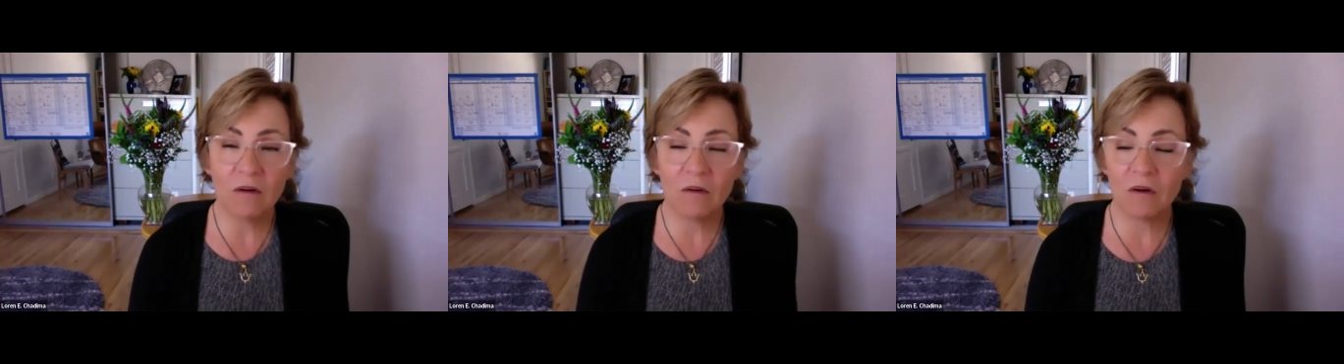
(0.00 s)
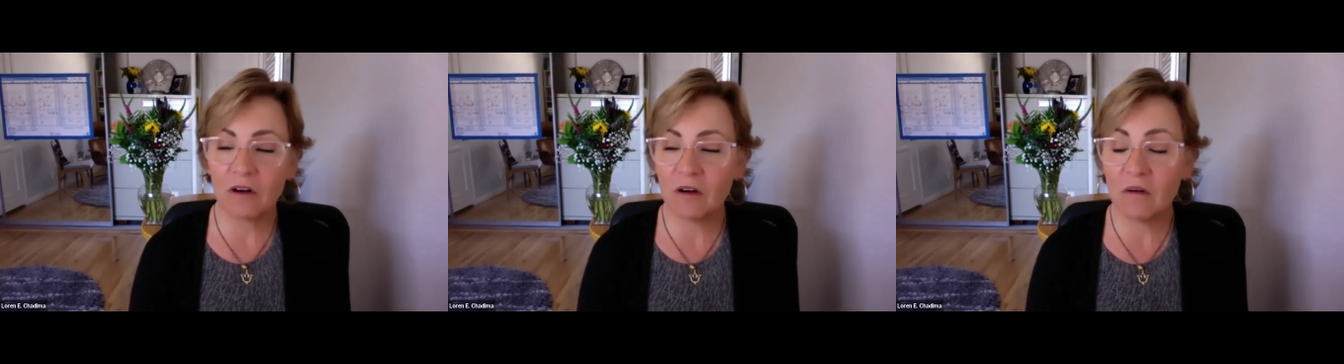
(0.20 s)

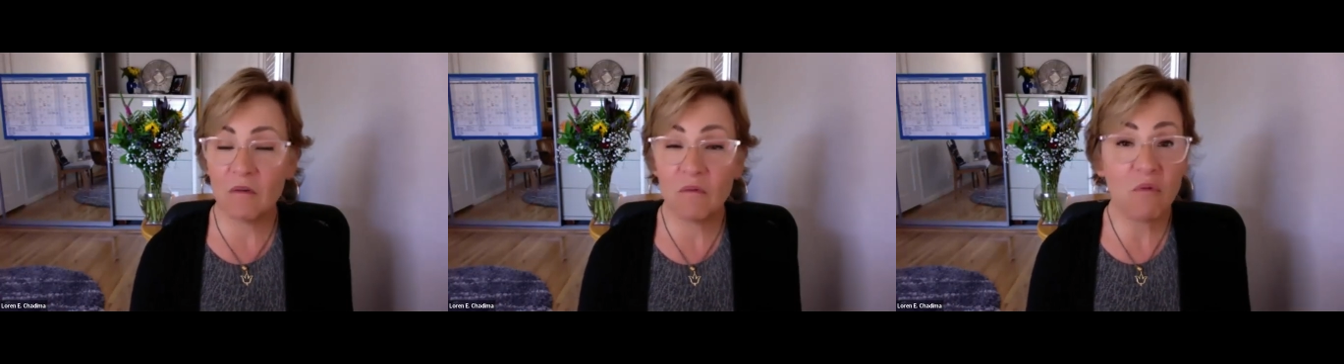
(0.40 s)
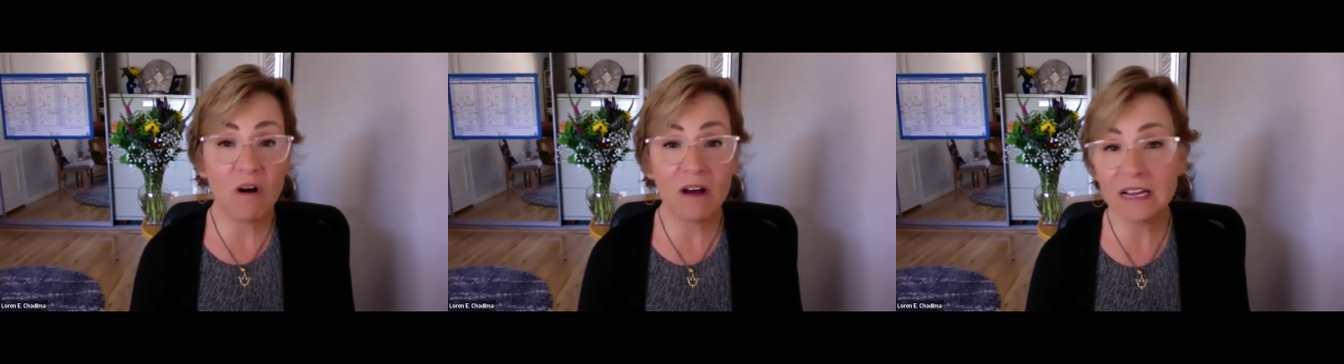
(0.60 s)
or
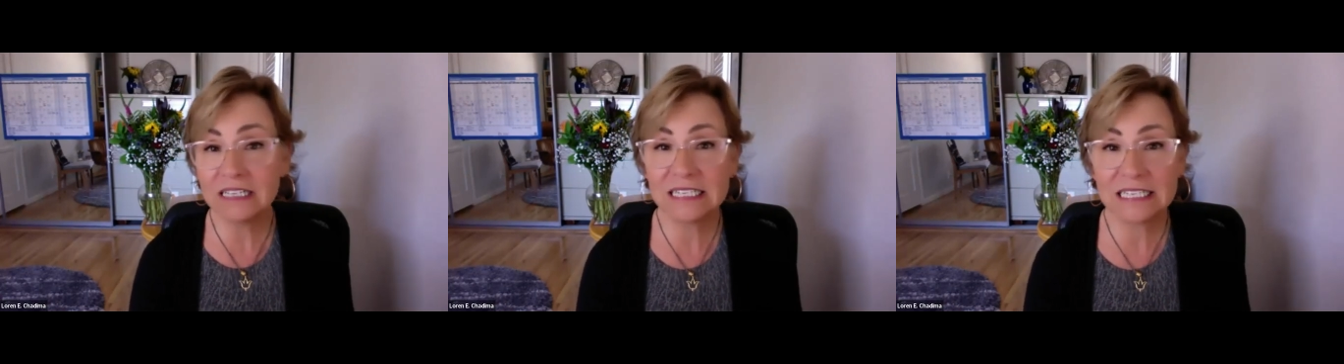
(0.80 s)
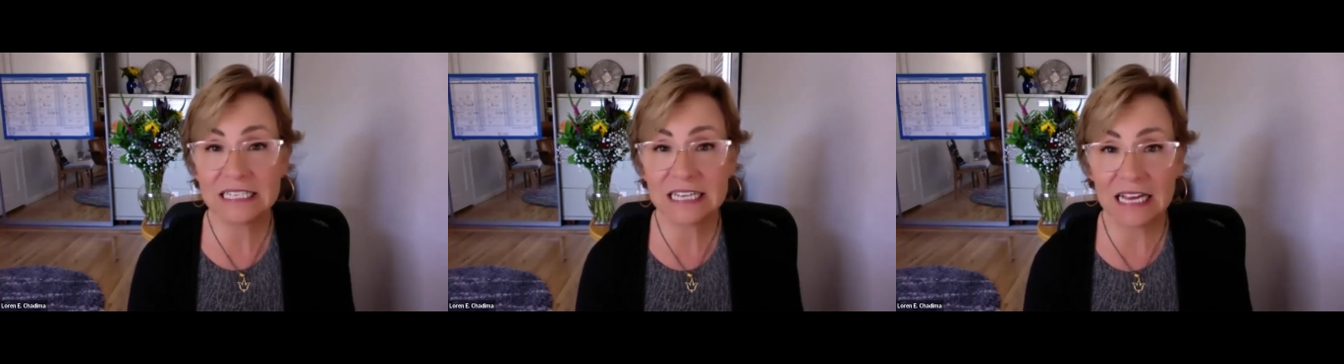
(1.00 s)
want to
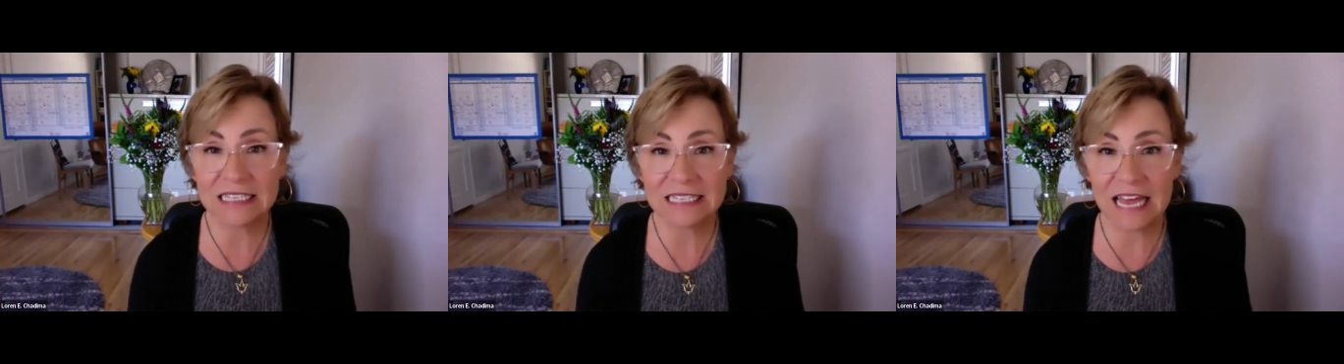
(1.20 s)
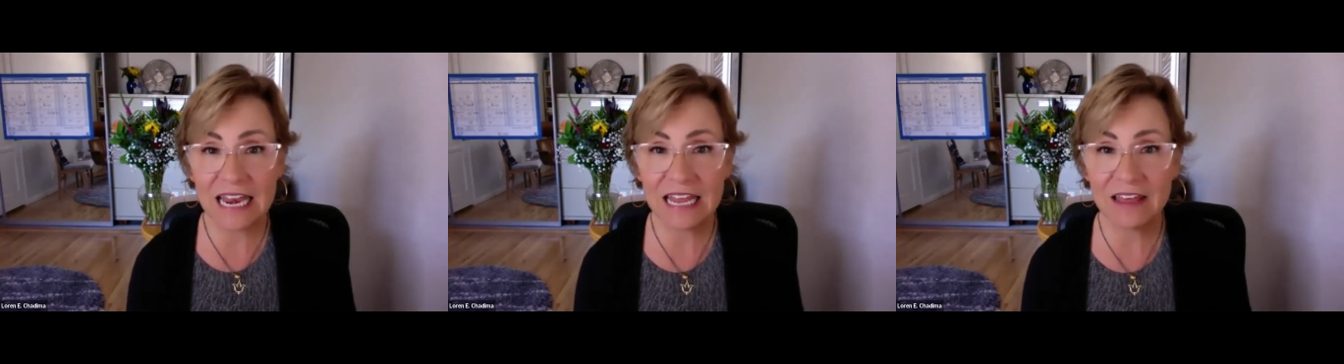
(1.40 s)

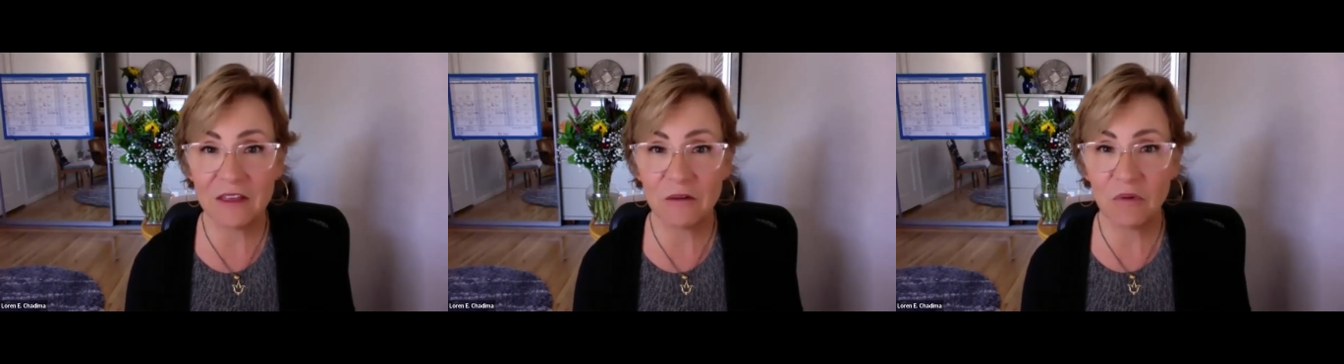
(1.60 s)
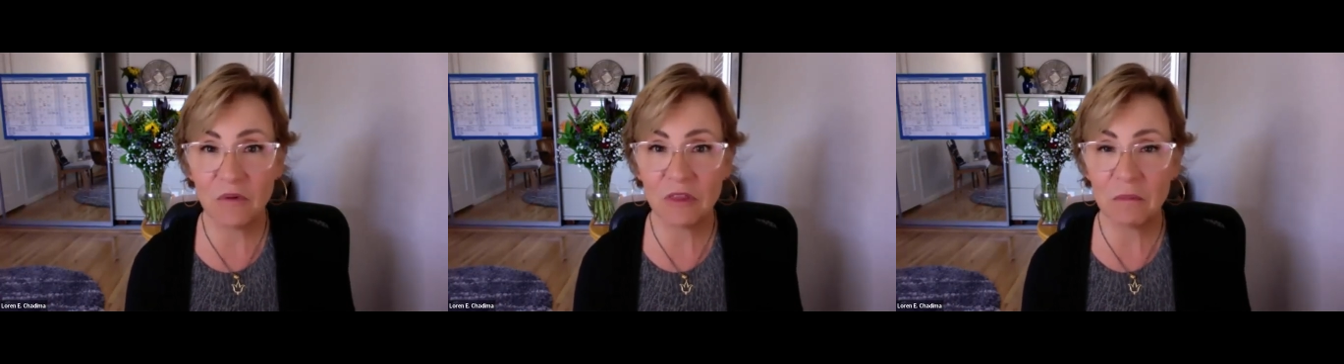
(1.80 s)
discuss any of
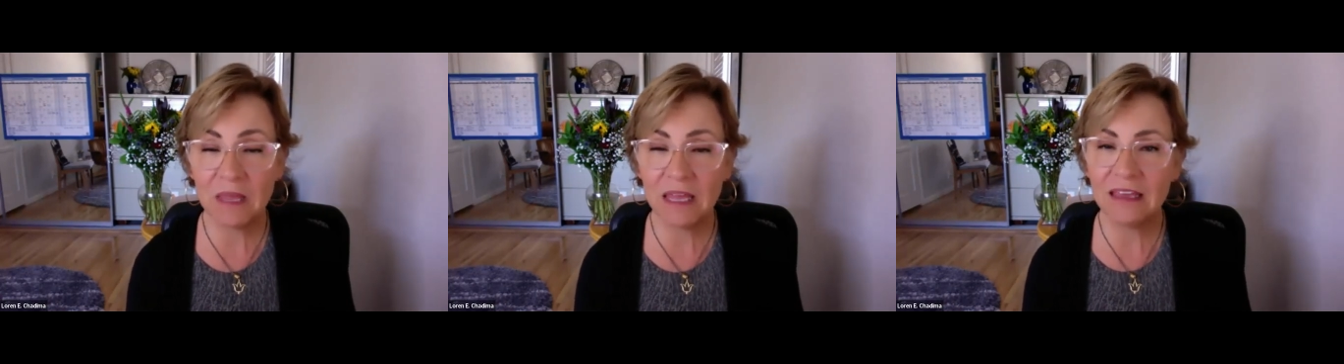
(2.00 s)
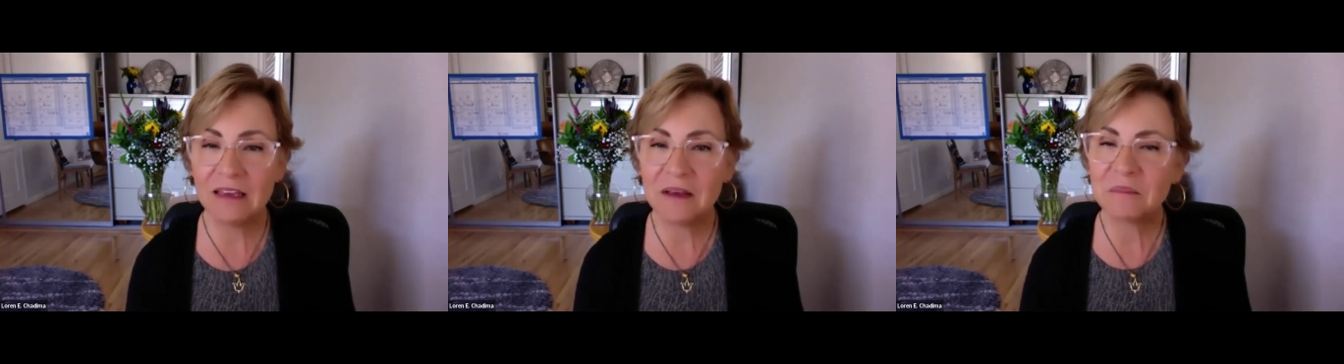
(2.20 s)
them with
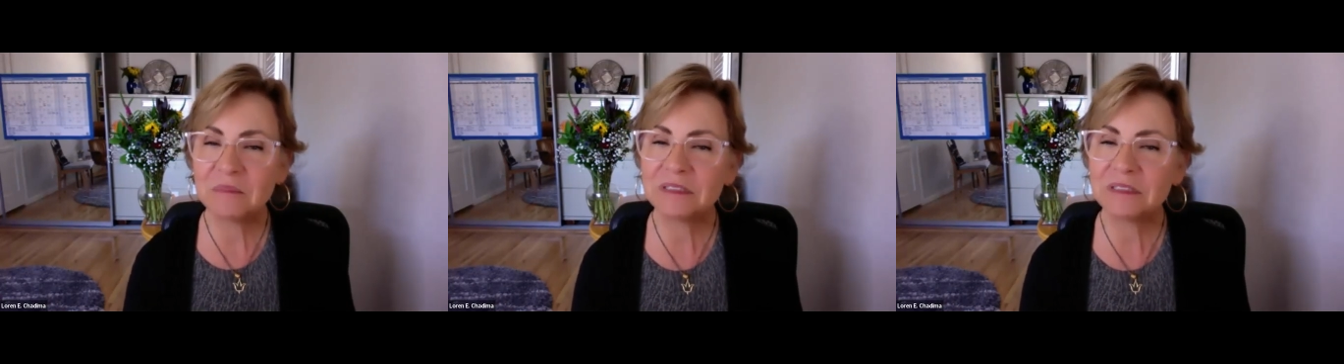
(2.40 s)
me,